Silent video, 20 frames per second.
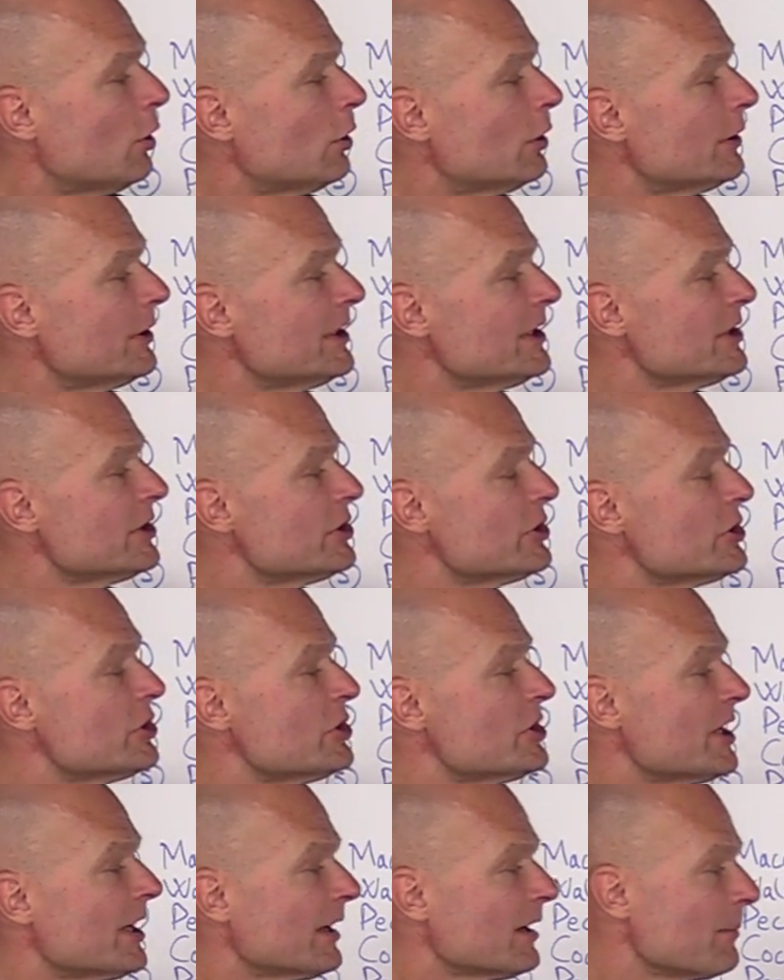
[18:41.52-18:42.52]
orange
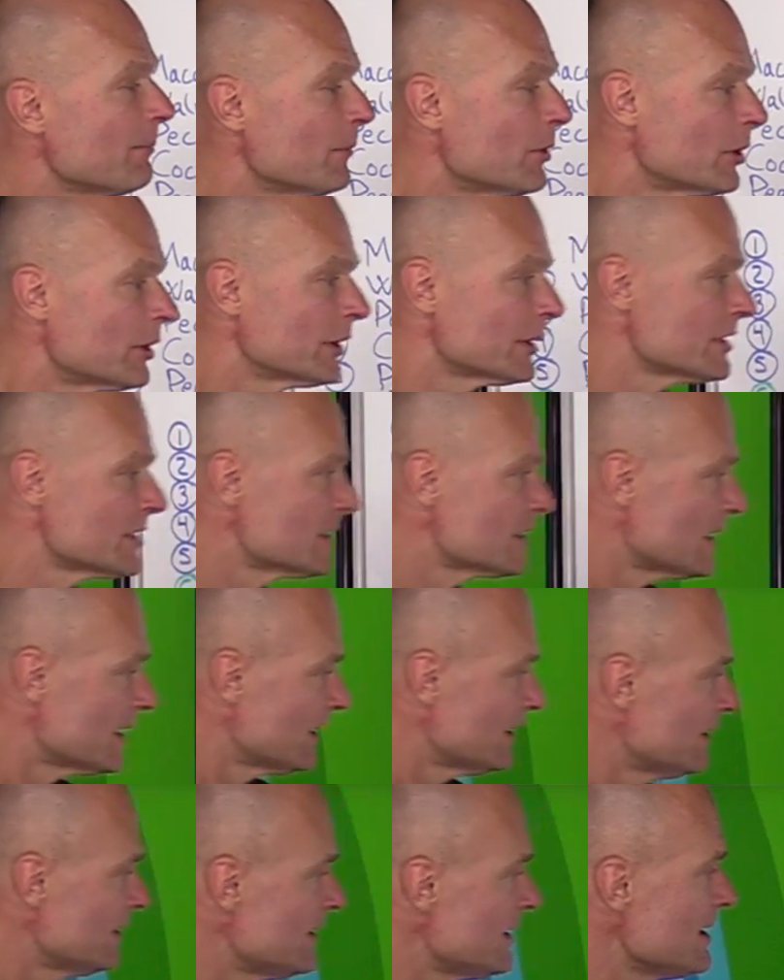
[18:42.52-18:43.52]
check marks.
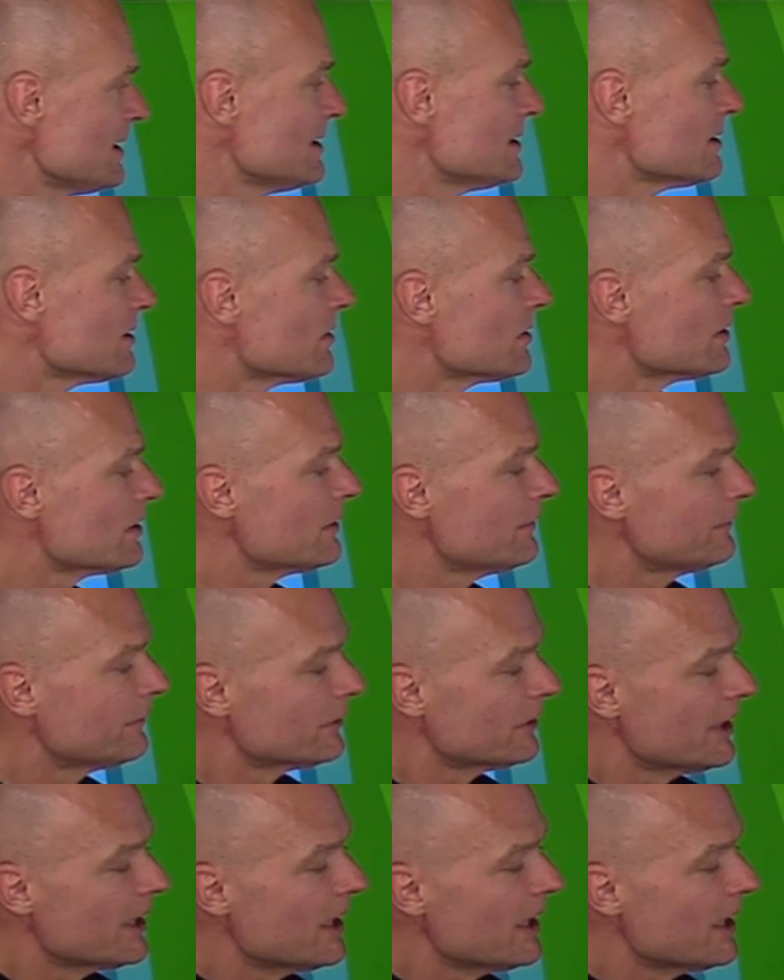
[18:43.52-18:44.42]
And these are for